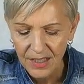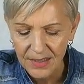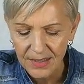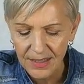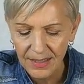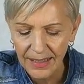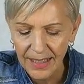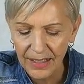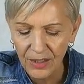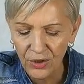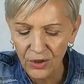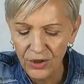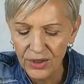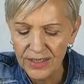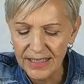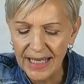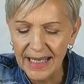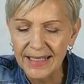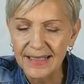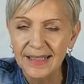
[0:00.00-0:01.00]
To let go
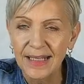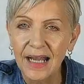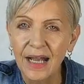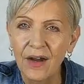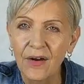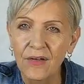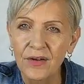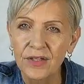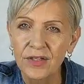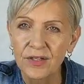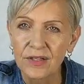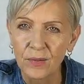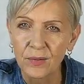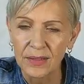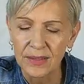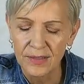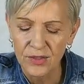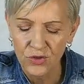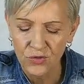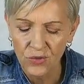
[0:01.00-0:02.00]
takes courage as
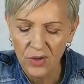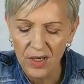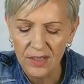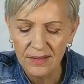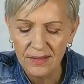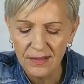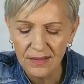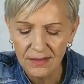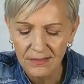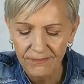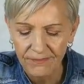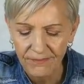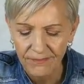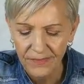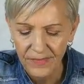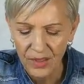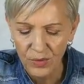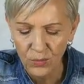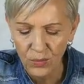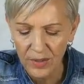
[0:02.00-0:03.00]
well as trust
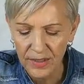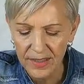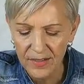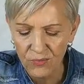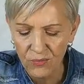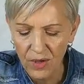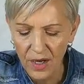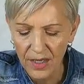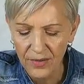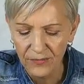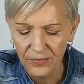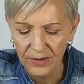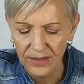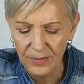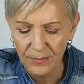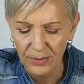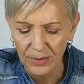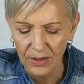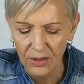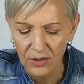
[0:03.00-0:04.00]
that what is
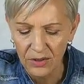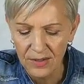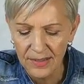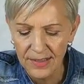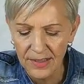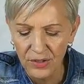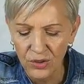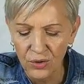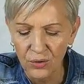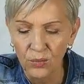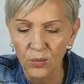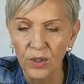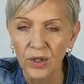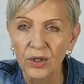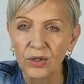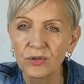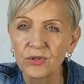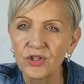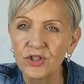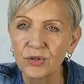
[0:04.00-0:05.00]
rightfully belongs in your
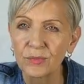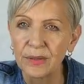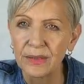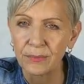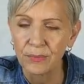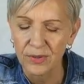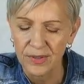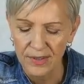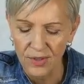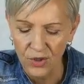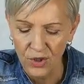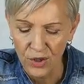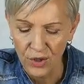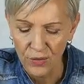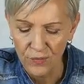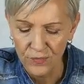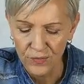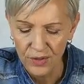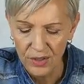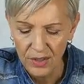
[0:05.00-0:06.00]
world shall be
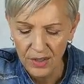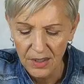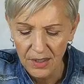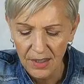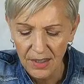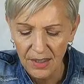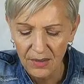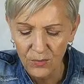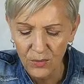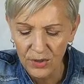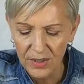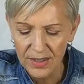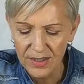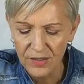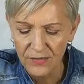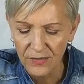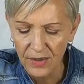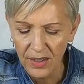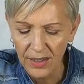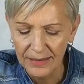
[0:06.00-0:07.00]
preserved, and what is
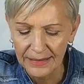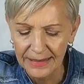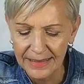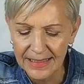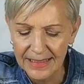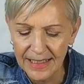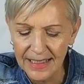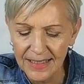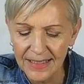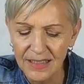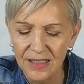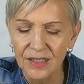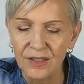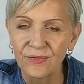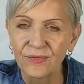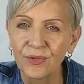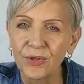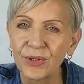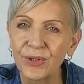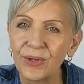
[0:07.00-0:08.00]
divinely destined
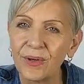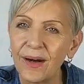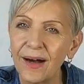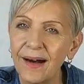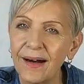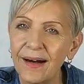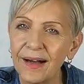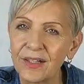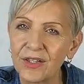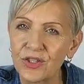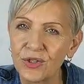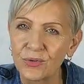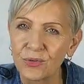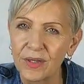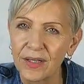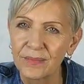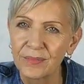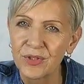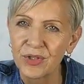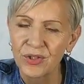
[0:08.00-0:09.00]
for your heart shall
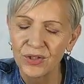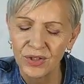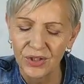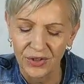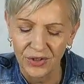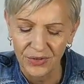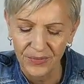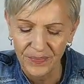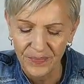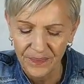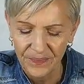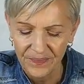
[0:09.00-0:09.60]
come to you.